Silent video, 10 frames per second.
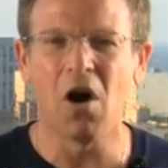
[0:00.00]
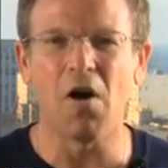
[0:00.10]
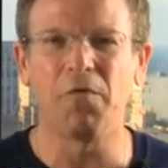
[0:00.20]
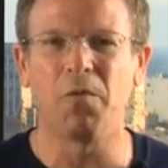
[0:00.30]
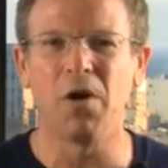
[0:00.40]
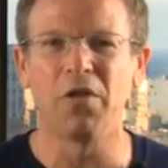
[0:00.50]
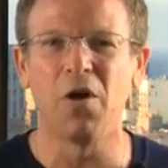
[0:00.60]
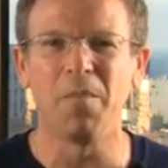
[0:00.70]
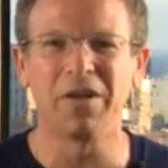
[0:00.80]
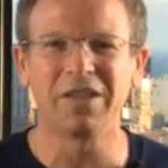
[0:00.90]
all for one
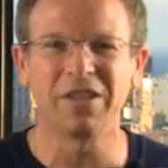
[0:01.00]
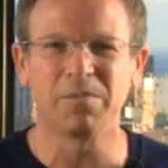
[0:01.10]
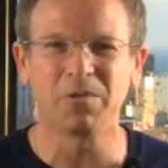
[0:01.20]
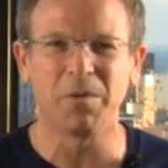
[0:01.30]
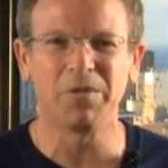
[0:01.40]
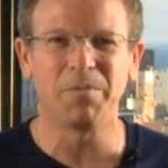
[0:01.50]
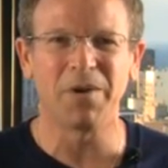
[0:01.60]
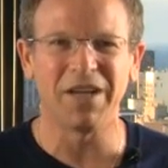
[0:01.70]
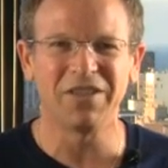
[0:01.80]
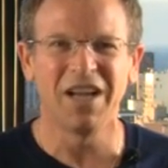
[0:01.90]
low monthly subscription
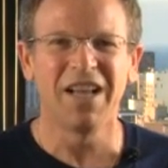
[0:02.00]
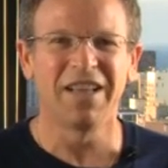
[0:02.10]
price.